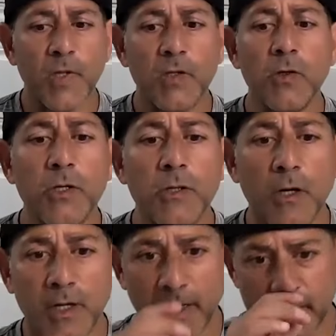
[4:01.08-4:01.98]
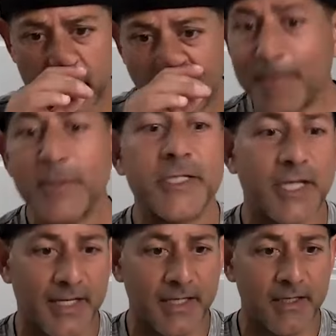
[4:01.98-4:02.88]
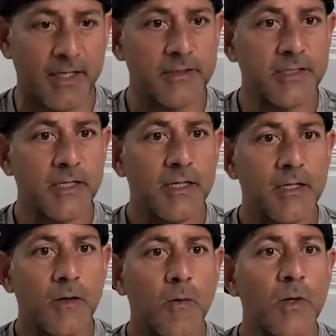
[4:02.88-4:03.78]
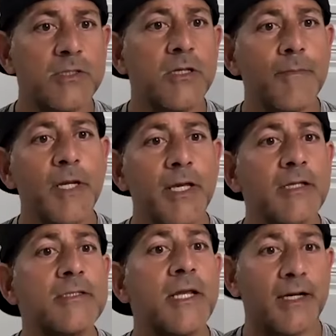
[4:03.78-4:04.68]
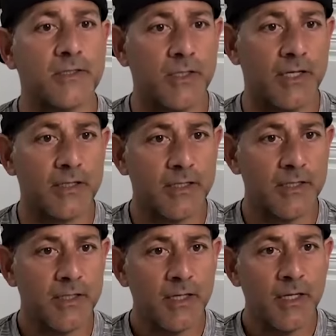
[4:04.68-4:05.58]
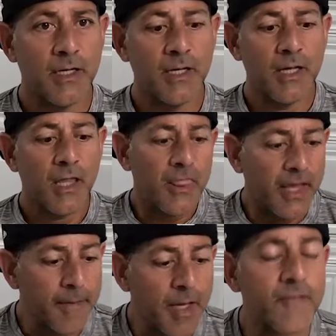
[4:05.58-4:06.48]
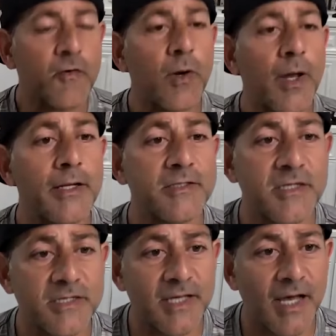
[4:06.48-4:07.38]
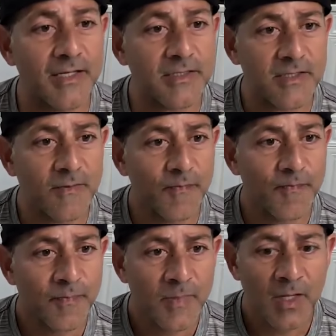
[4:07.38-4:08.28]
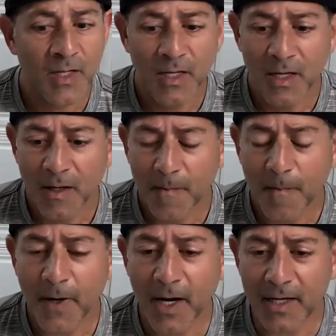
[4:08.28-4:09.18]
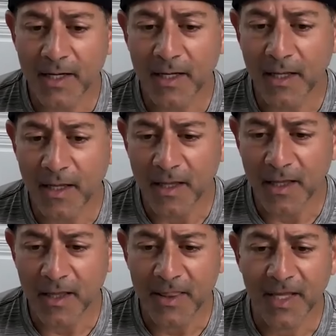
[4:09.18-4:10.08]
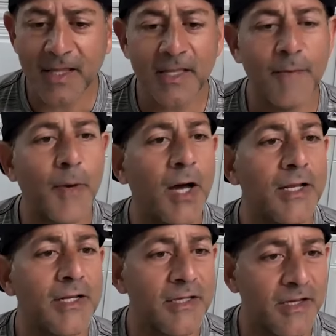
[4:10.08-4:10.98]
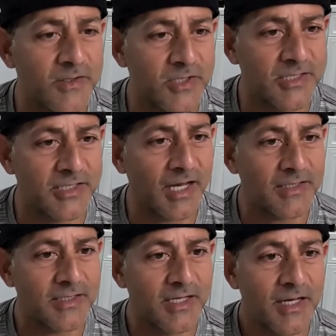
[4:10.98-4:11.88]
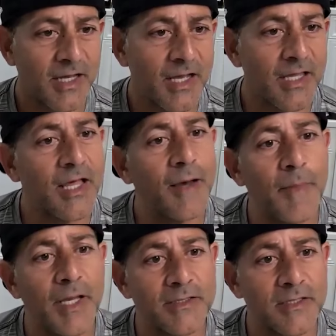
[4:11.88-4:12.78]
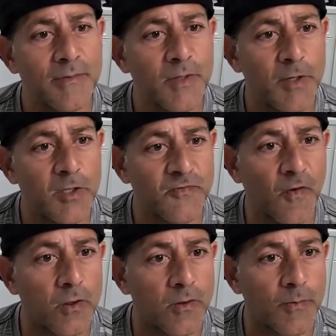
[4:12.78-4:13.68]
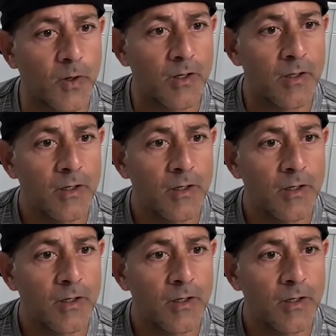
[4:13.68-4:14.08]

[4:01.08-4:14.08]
you could look at the opposite end of this. When somebody isn't excellent, they may have created success, but then they bought into their success. And that makes them the most vulnerable,